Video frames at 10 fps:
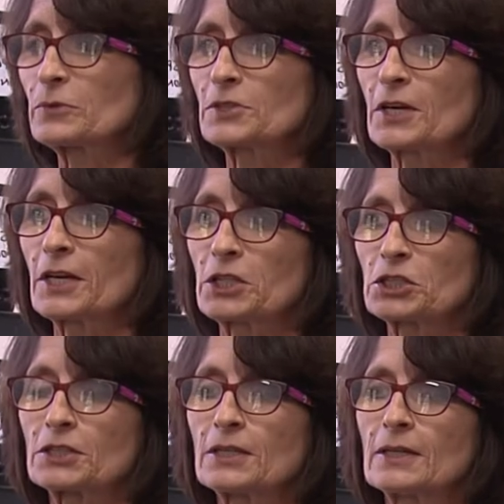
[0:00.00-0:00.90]
music
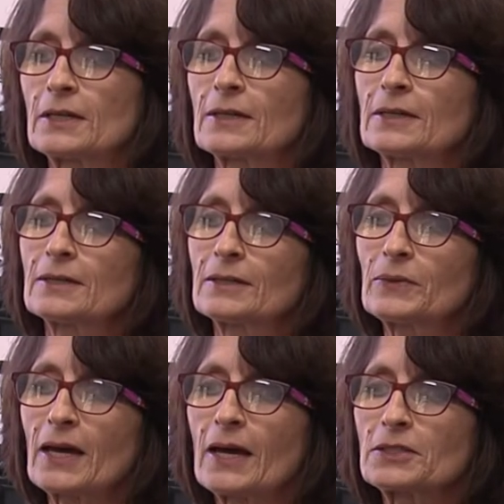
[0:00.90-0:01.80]
collection.
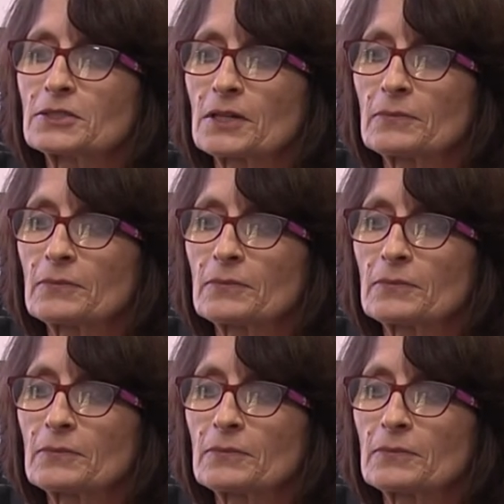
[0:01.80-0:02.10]
We had